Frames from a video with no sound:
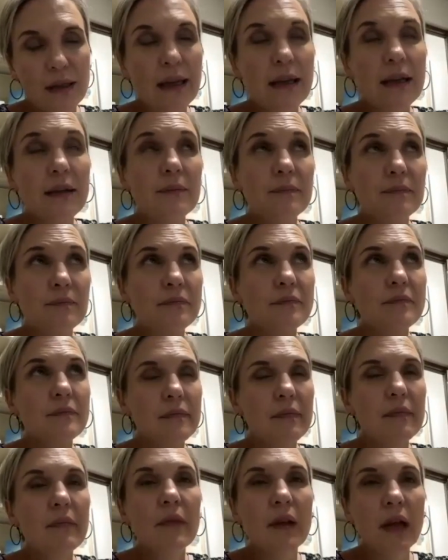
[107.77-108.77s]
And
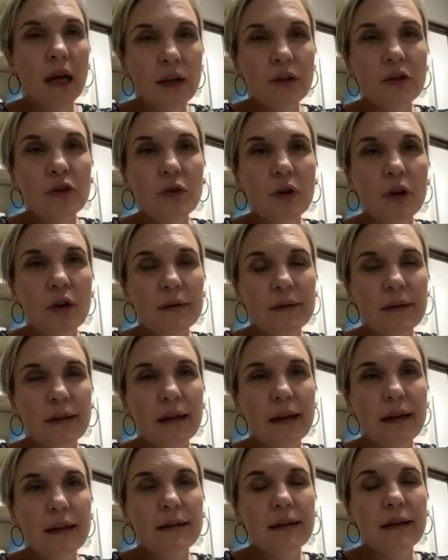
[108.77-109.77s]
I do
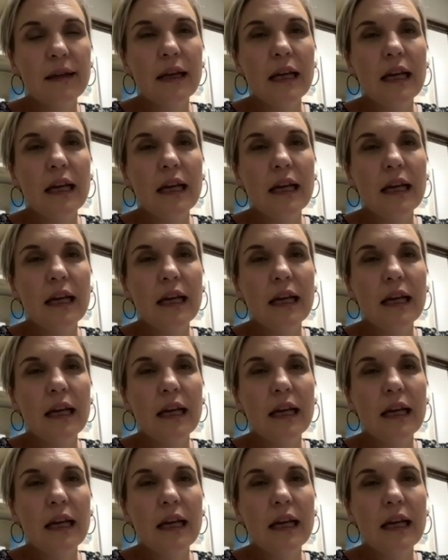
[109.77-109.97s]
alternate,